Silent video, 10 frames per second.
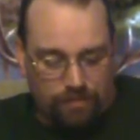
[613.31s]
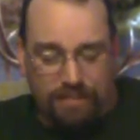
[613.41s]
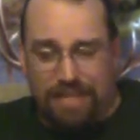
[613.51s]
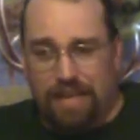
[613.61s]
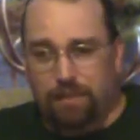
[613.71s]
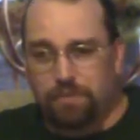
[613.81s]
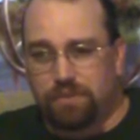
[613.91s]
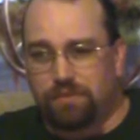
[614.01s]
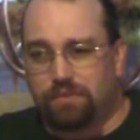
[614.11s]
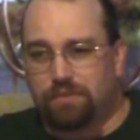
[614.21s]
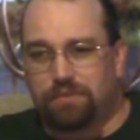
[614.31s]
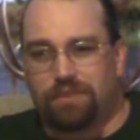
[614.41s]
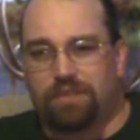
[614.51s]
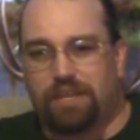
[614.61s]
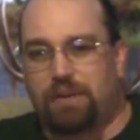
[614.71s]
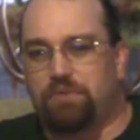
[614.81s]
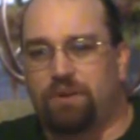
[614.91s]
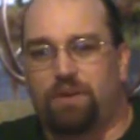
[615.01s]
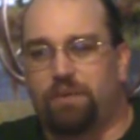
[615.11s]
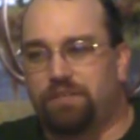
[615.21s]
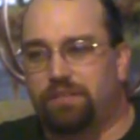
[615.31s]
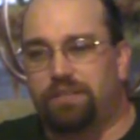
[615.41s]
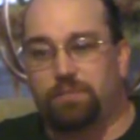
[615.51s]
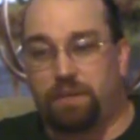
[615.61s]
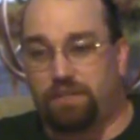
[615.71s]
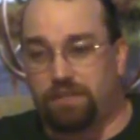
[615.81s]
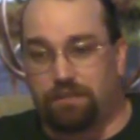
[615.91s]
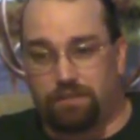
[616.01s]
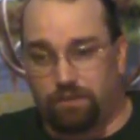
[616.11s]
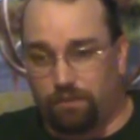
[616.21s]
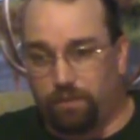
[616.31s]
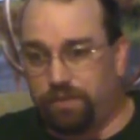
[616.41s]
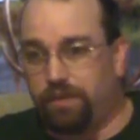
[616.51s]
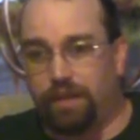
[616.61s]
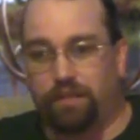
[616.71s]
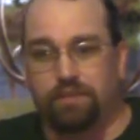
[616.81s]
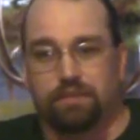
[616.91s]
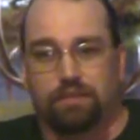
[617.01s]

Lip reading: Games. Games are always good, especially on cold winter days,